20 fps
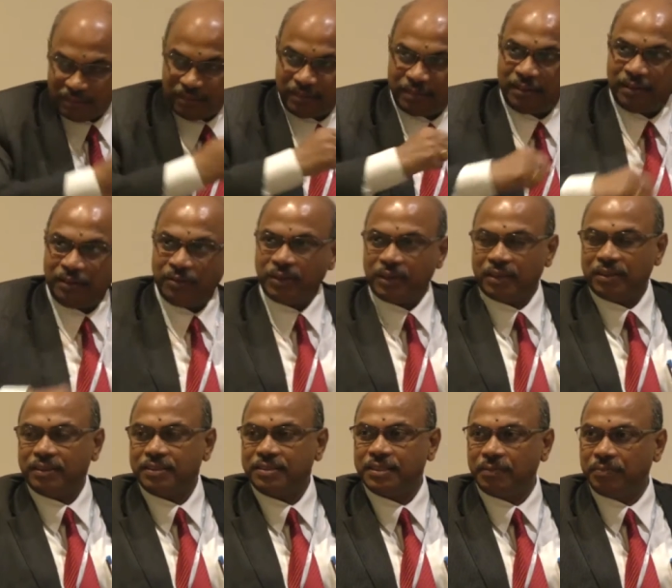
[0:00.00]
uh,
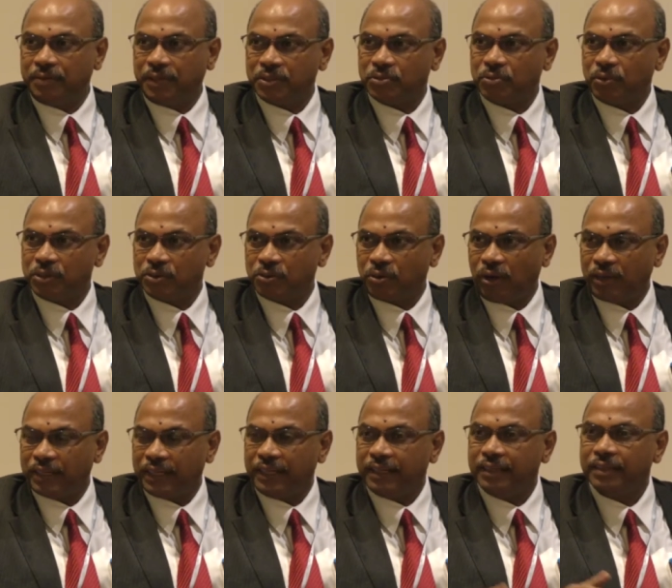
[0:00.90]
our chief guest was
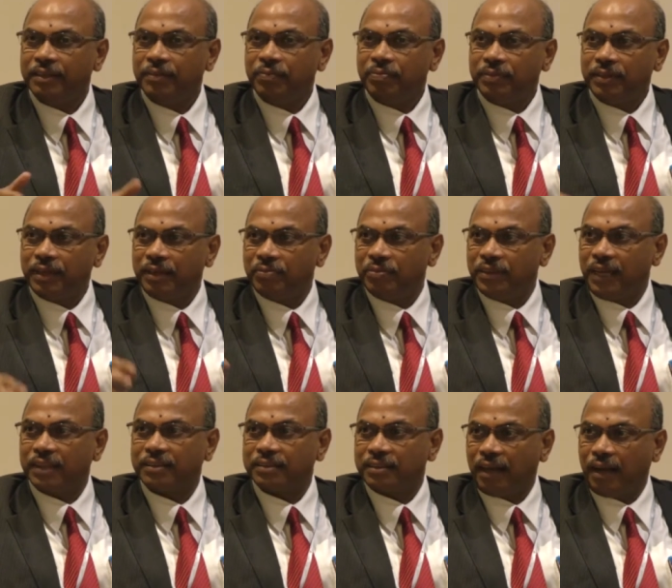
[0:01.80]
talking that
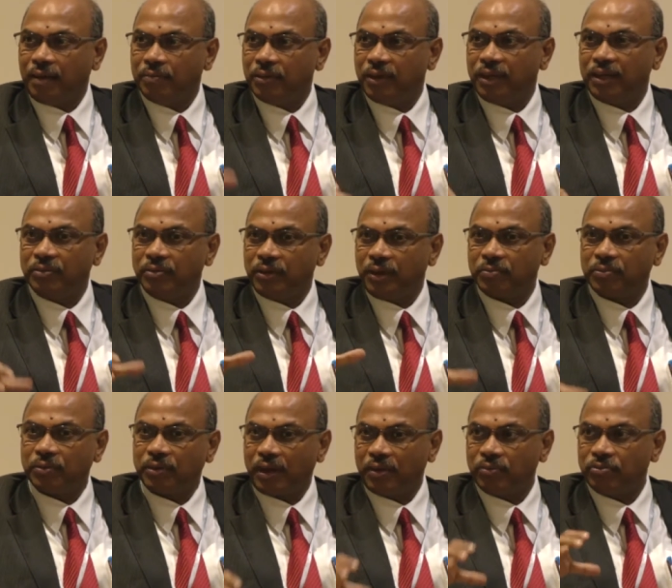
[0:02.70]
Vietnam where we
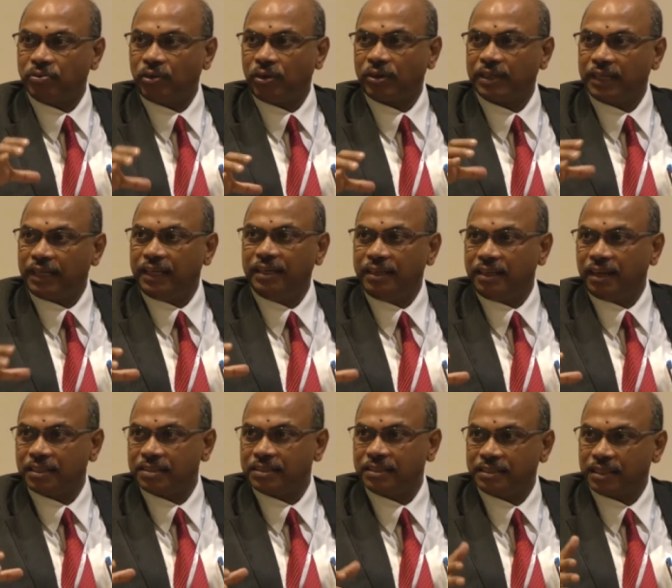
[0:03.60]
have to come 40
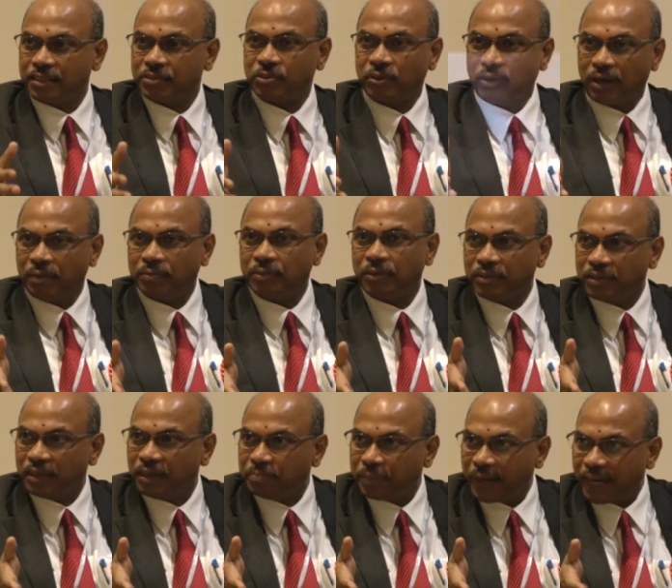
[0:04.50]
industries has to come
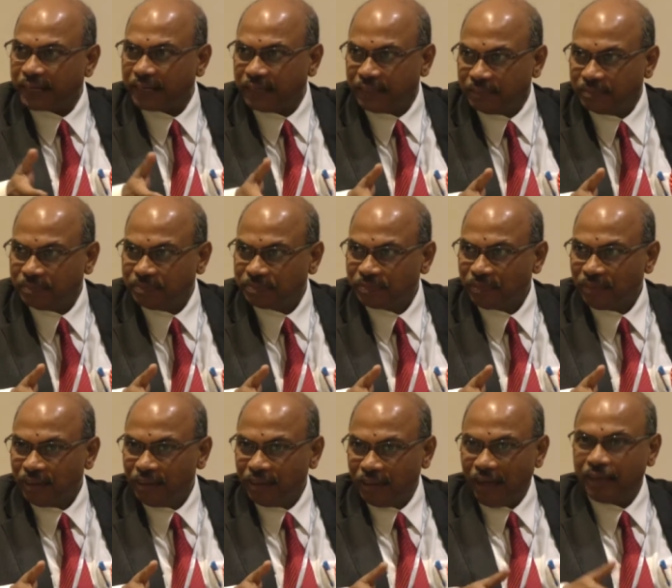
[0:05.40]
on the bracket
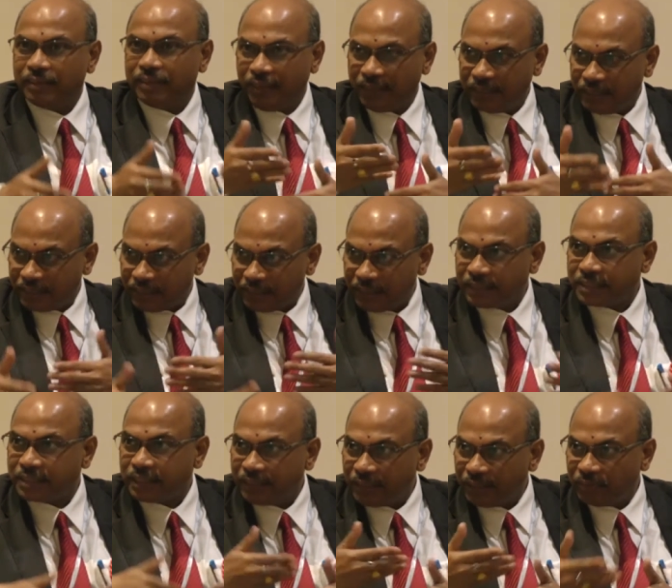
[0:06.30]
and then it
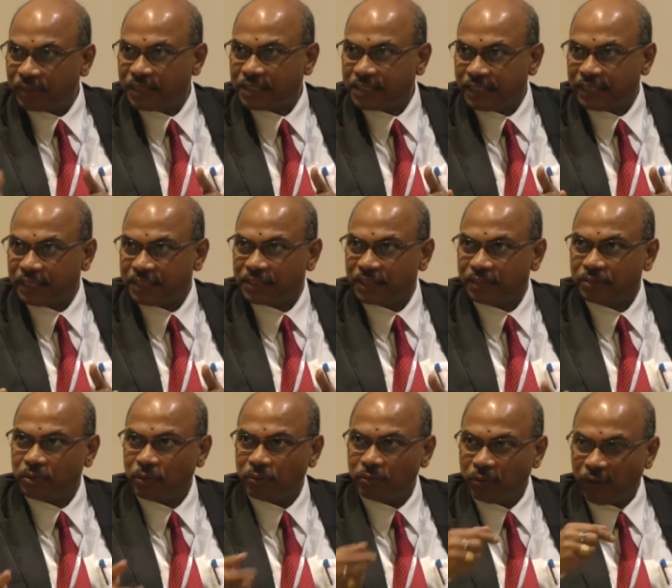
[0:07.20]
needs an
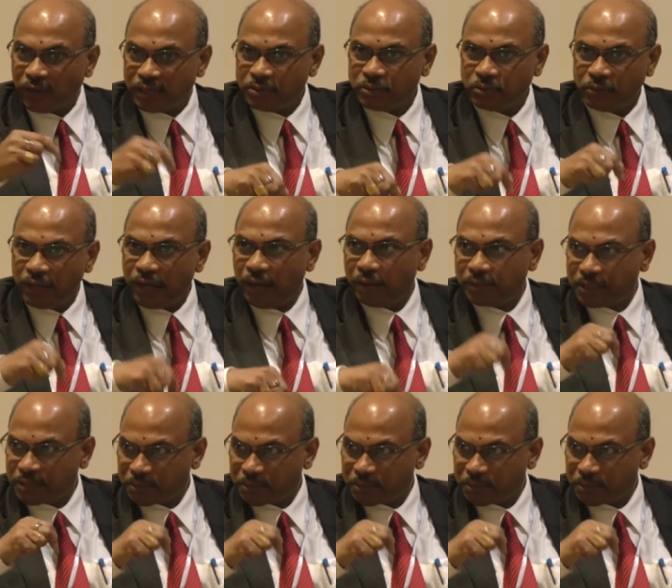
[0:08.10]
investigation. So once we have a